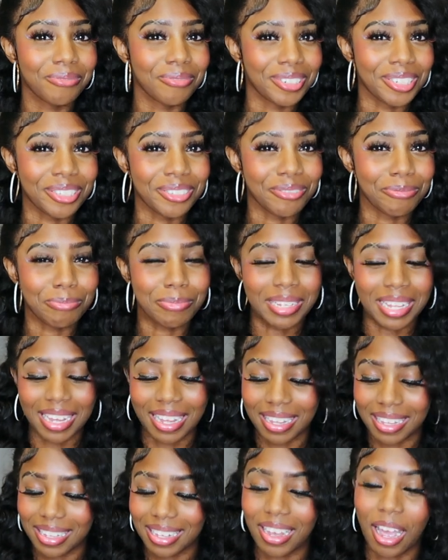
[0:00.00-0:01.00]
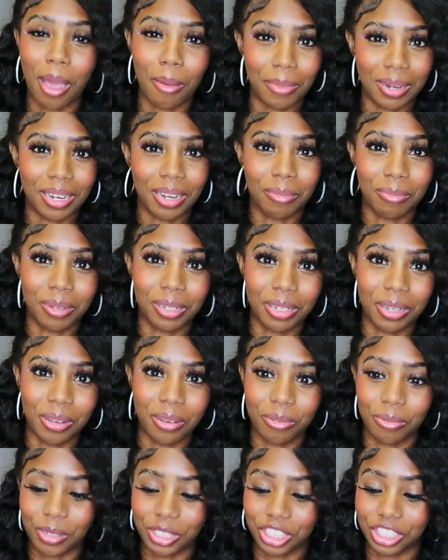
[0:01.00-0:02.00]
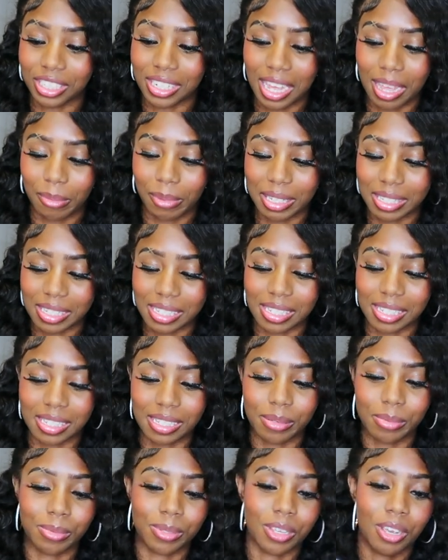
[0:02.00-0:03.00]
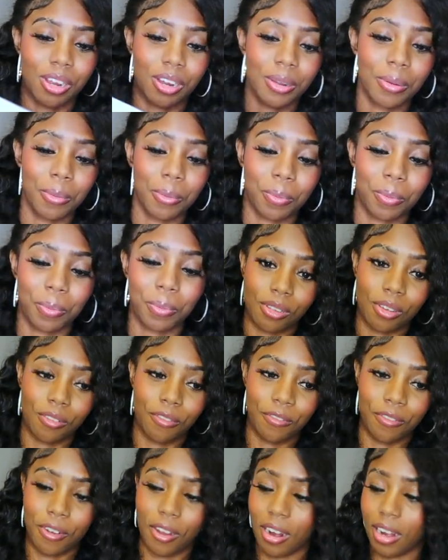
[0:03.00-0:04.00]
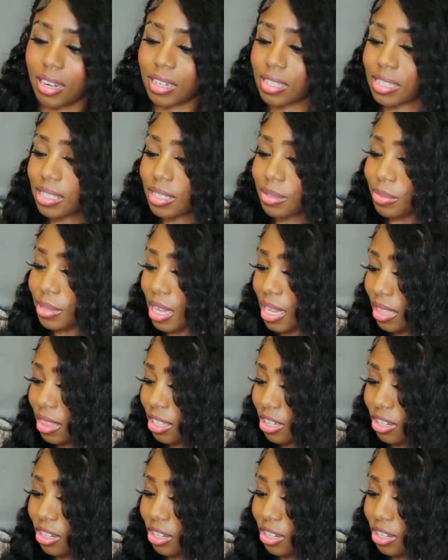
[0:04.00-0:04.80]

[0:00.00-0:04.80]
What do you play? Comment down below what your gaming systems are. So far, it seems like